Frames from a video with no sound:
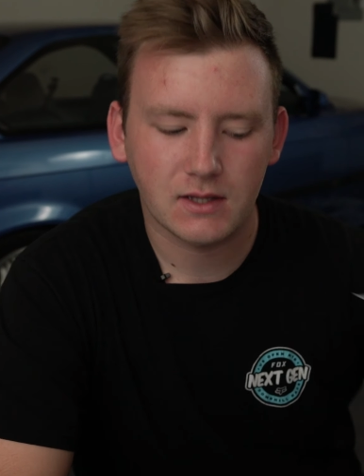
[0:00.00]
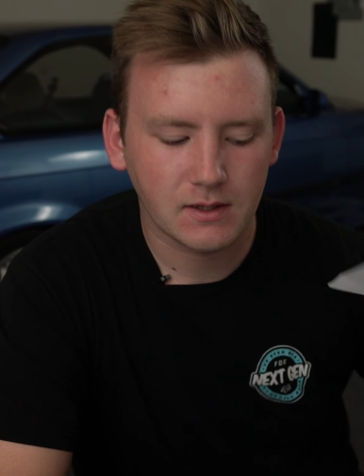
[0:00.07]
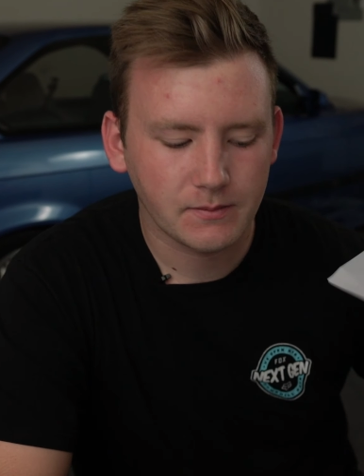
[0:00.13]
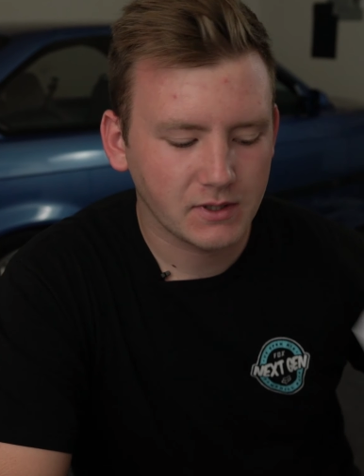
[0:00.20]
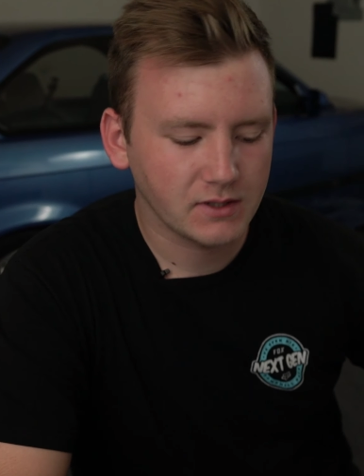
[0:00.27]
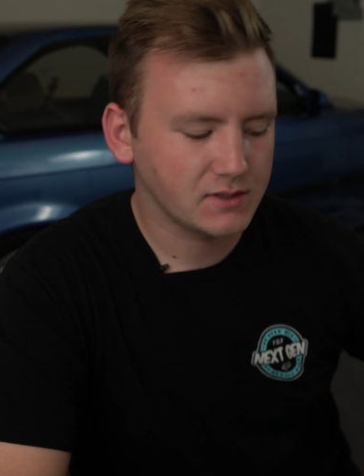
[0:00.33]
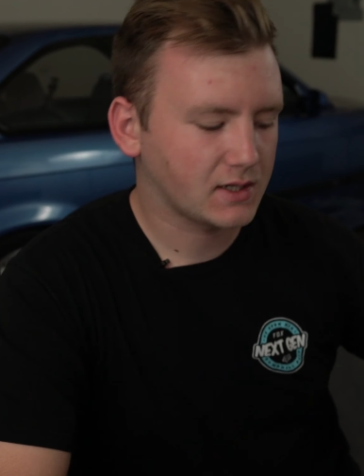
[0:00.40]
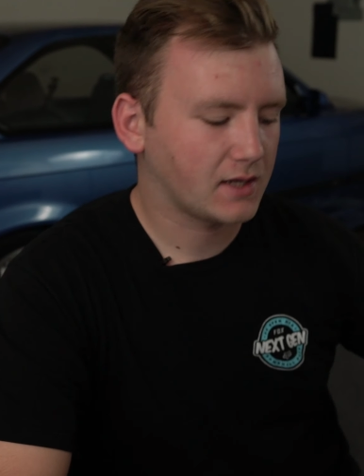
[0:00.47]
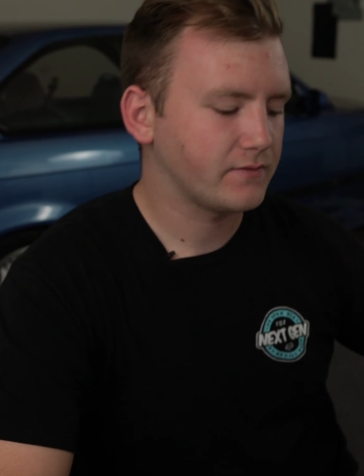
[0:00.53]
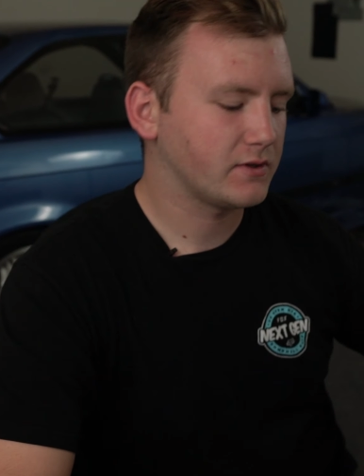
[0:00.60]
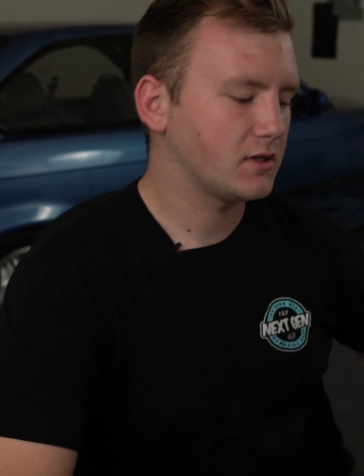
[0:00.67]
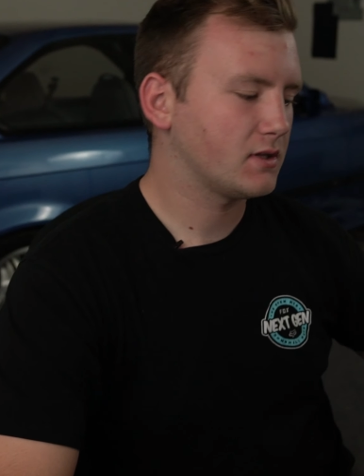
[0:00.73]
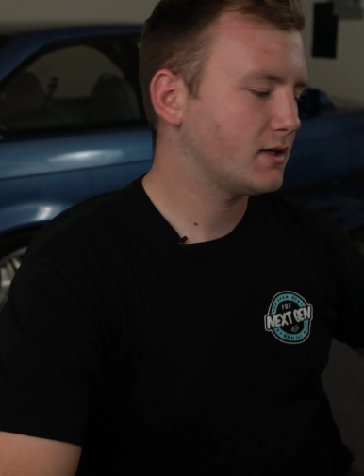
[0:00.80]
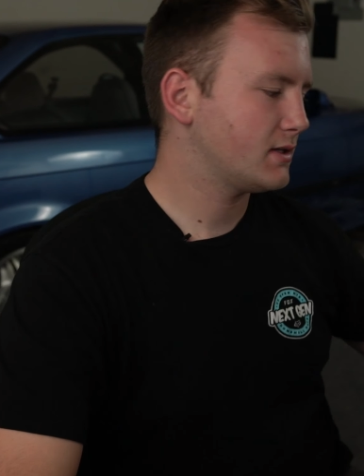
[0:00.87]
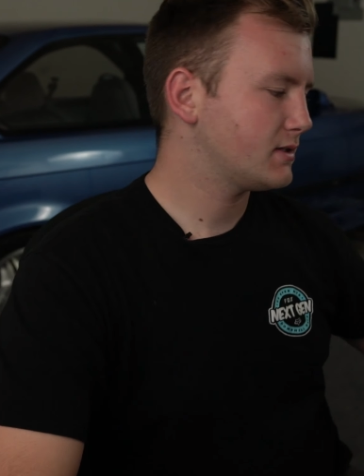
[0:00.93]
that I'm gonna dive
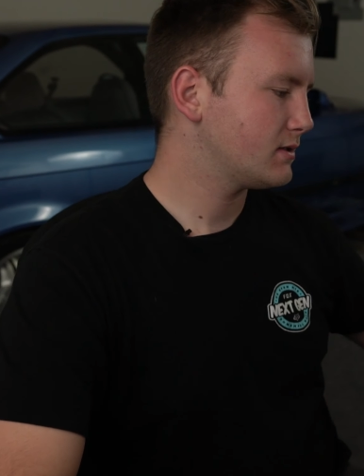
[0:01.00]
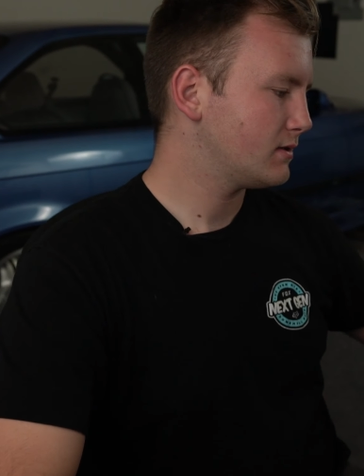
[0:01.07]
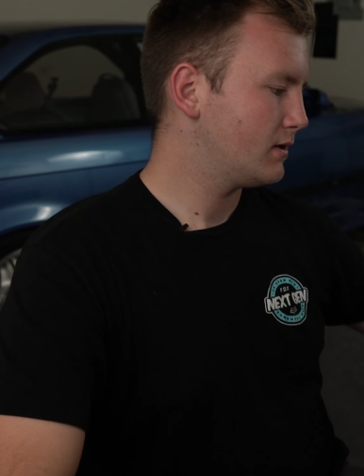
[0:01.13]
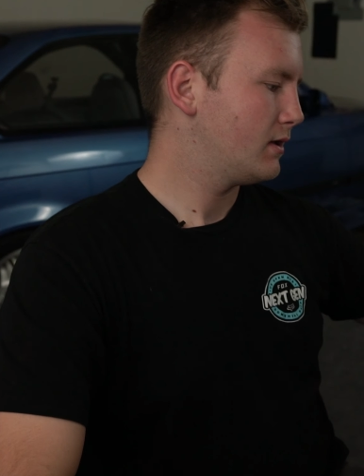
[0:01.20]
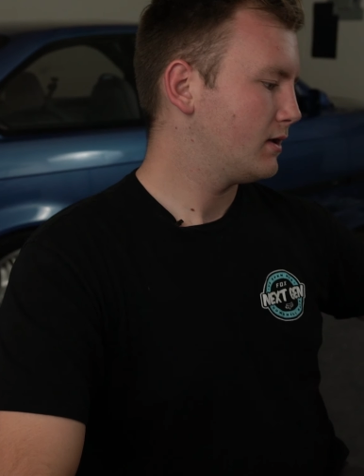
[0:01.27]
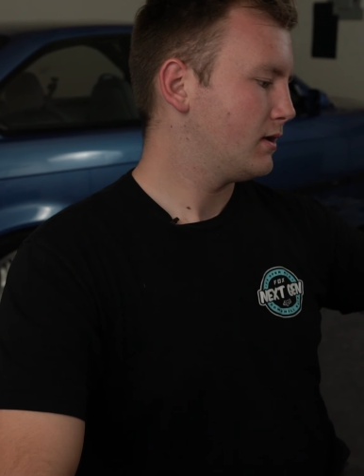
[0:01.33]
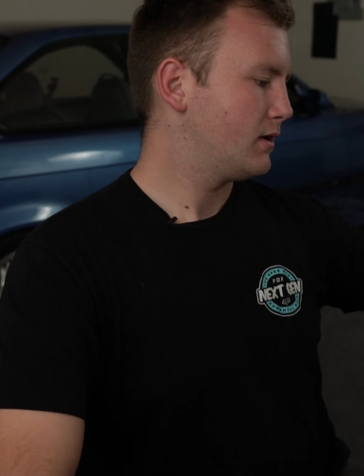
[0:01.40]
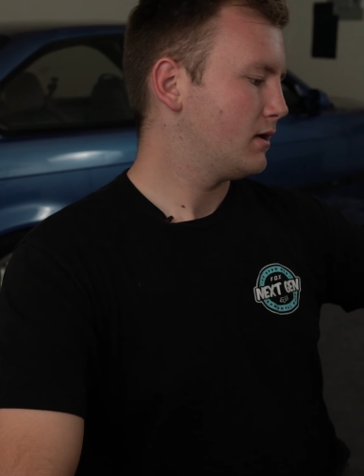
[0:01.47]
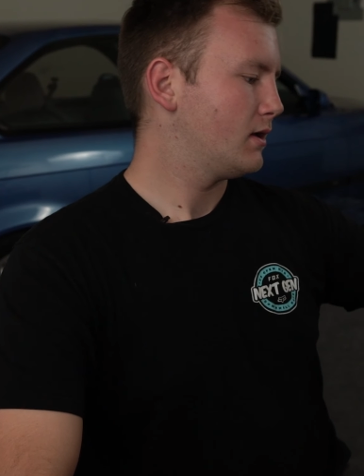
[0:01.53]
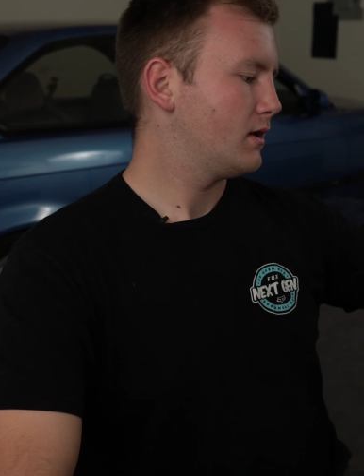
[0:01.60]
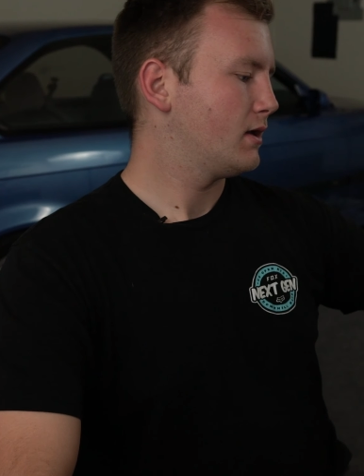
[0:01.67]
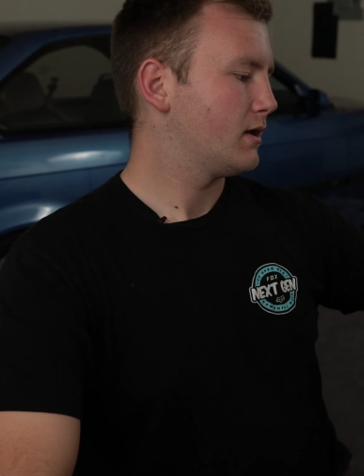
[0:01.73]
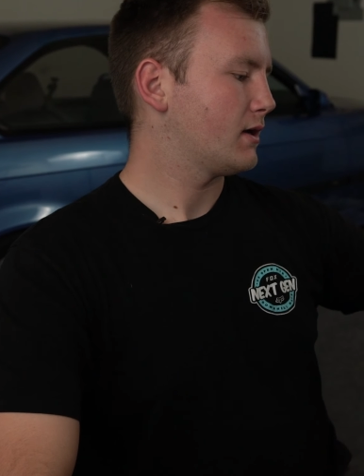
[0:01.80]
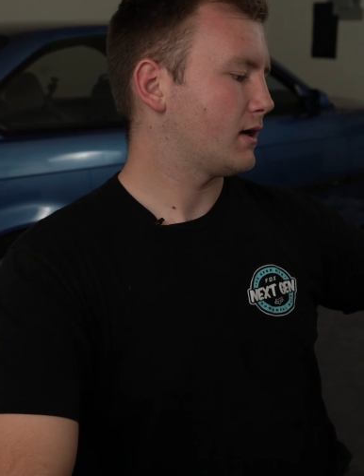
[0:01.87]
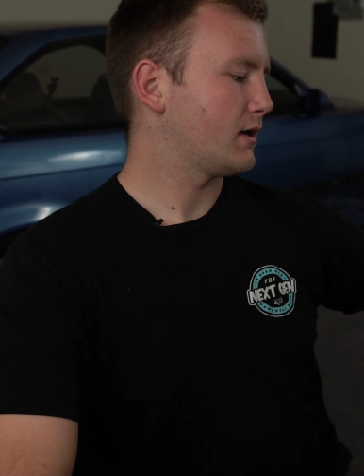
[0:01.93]
into this.
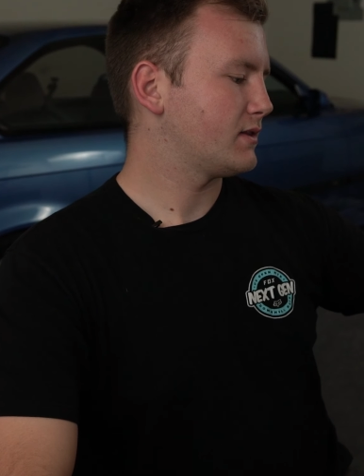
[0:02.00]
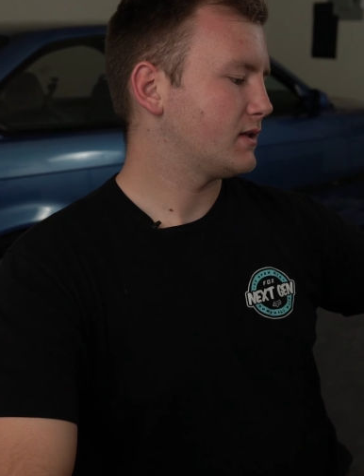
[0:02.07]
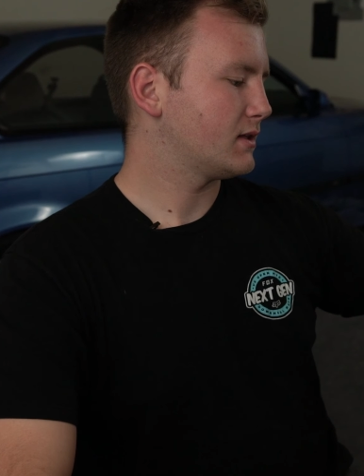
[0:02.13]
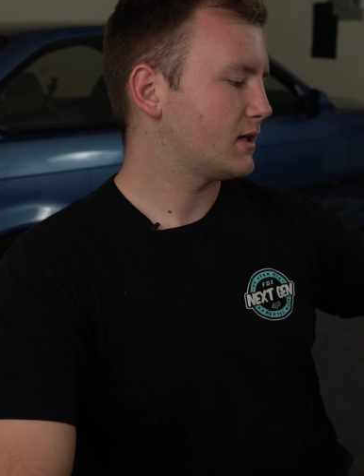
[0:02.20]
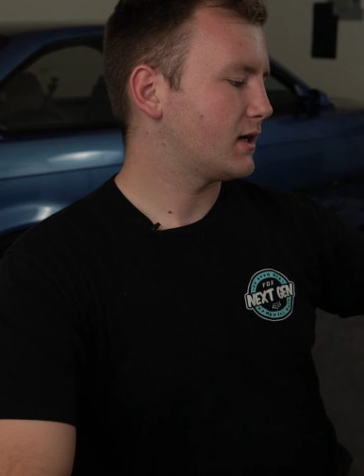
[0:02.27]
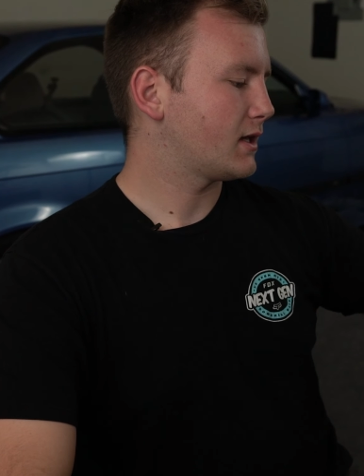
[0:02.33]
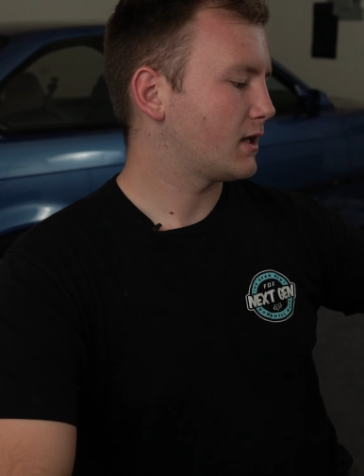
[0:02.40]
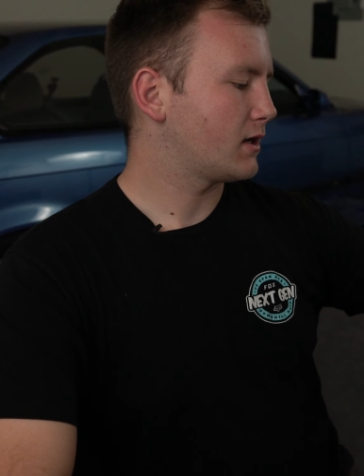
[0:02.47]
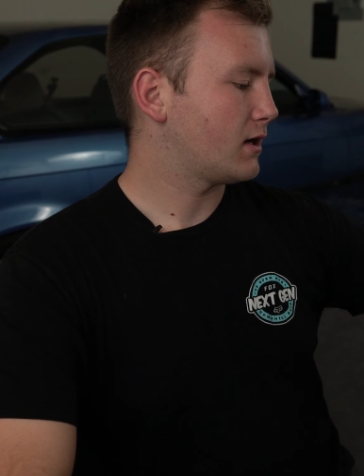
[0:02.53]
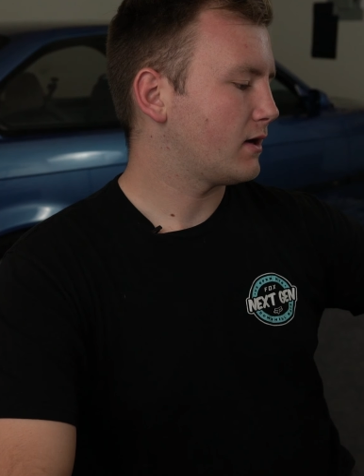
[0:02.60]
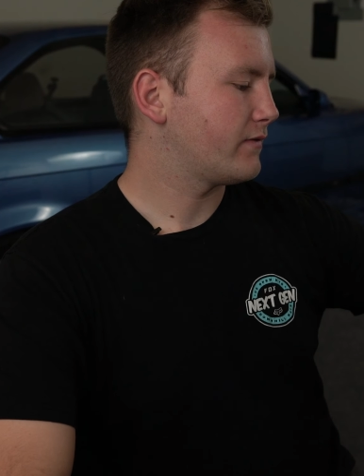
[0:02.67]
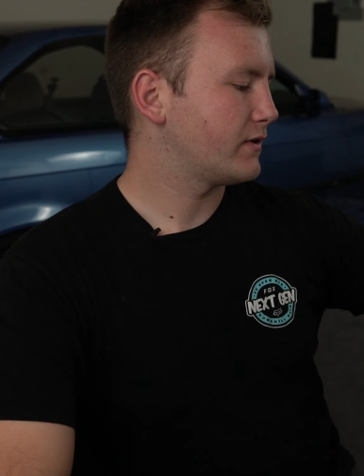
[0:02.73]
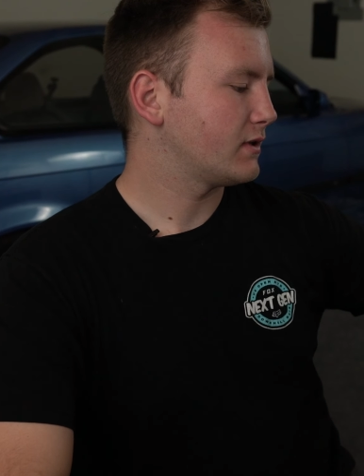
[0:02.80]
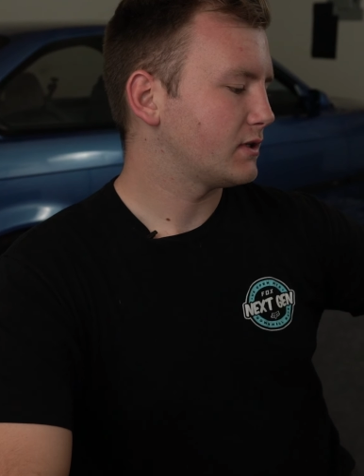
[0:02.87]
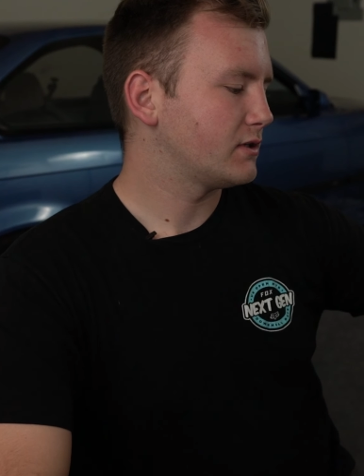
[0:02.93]
I think that I can
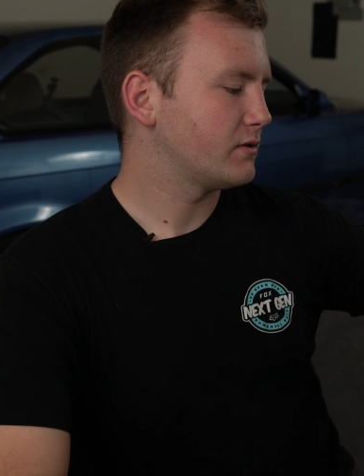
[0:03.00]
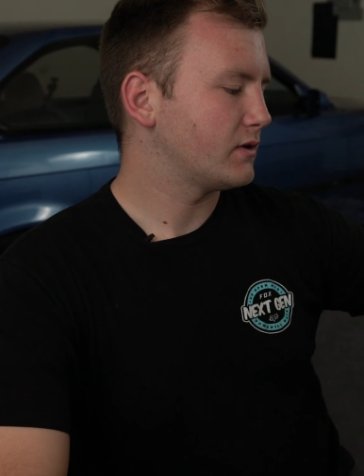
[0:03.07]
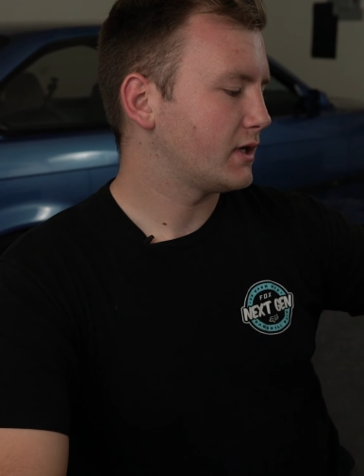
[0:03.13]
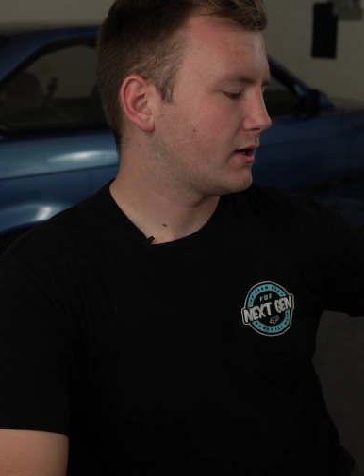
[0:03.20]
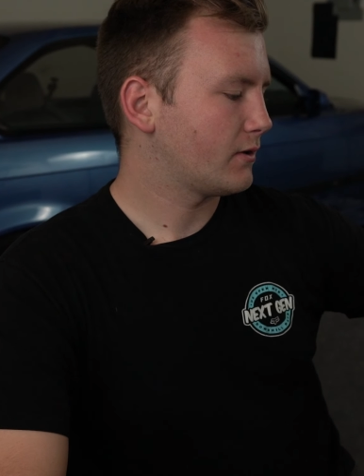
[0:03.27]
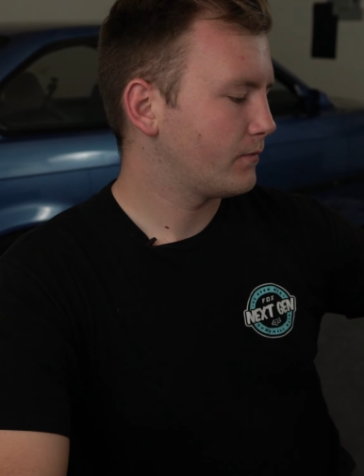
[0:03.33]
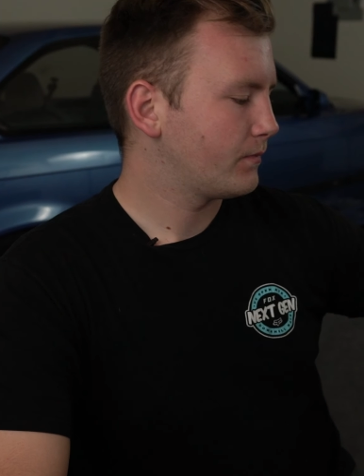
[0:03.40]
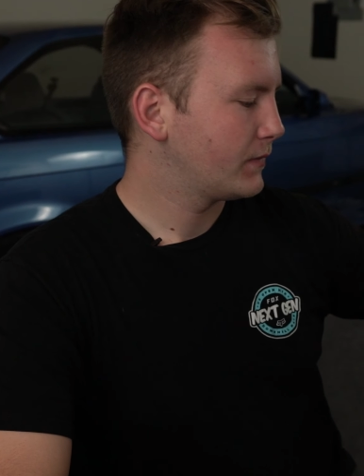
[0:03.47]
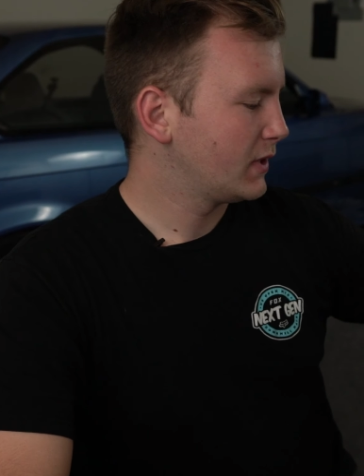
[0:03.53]
confidently do it now.